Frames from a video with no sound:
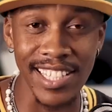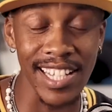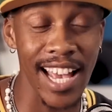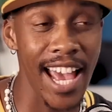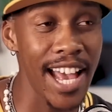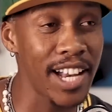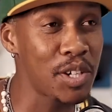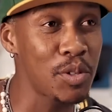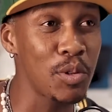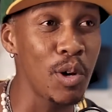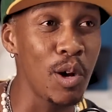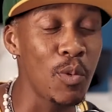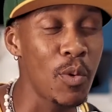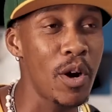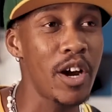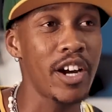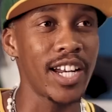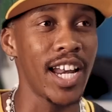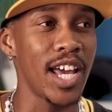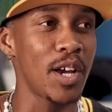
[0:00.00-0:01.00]
It's actual
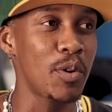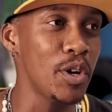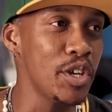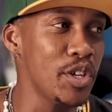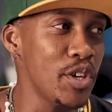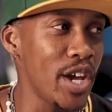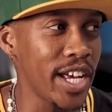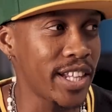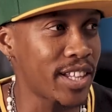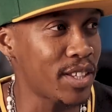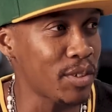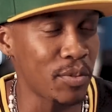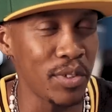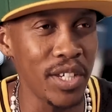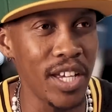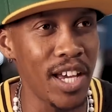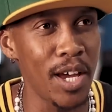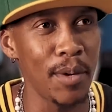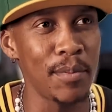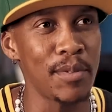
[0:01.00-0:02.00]
work. Like when you're at the
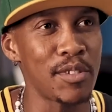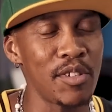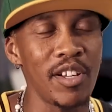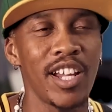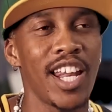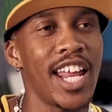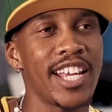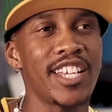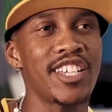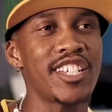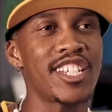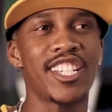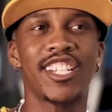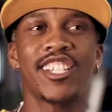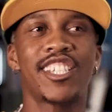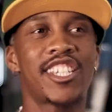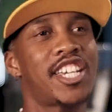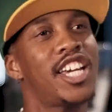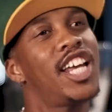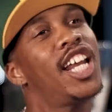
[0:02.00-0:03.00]
rehab, it's not like you're
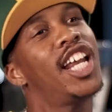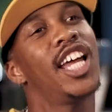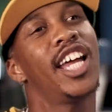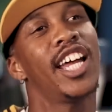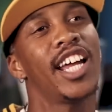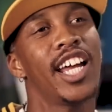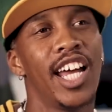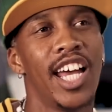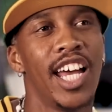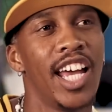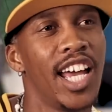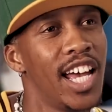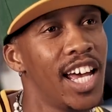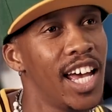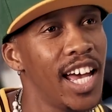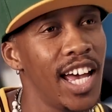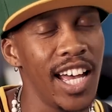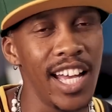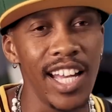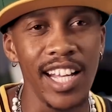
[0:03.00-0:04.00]
just chilling
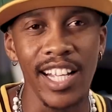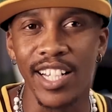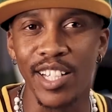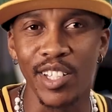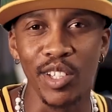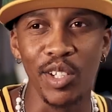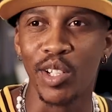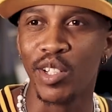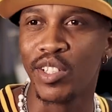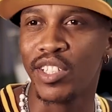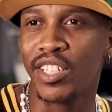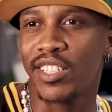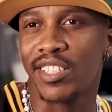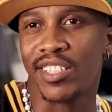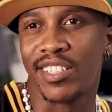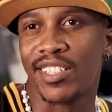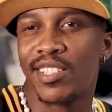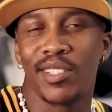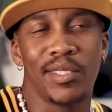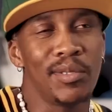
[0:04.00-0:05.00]
and you know
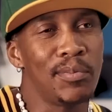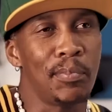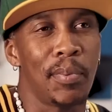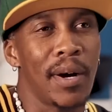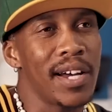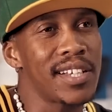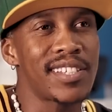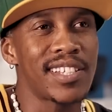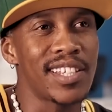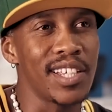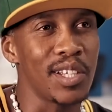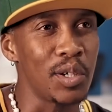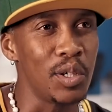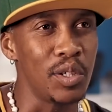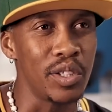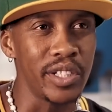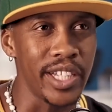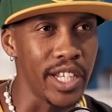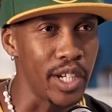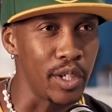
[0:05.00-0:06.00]
just busking
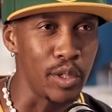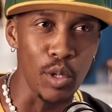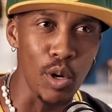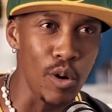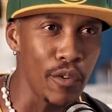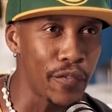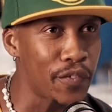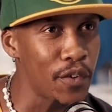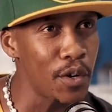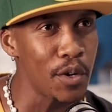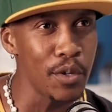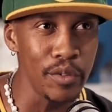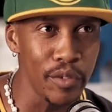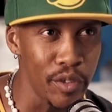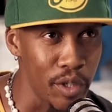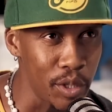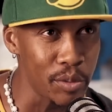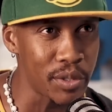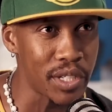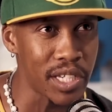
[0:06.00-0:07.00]
all day. No
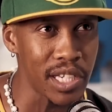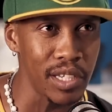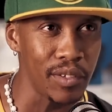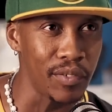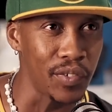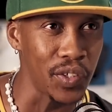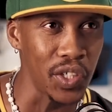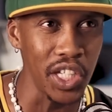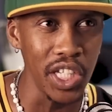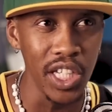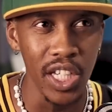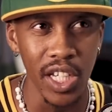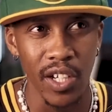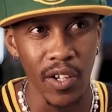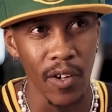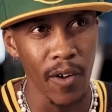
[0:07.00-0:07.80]
phone, no TV.